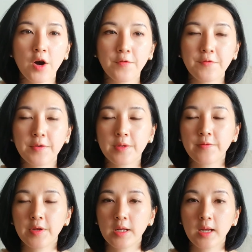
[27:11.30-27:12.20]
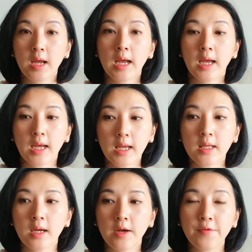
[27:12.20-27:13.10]
comfort feeling.
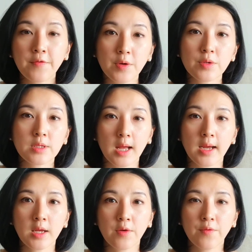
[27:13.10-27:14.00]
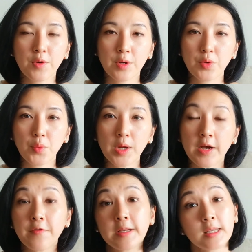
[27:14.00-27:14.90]
It feels like if you are doing
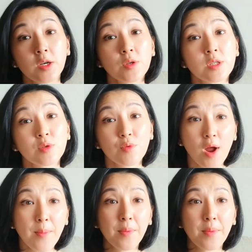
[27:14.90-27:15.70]
a physical scrub,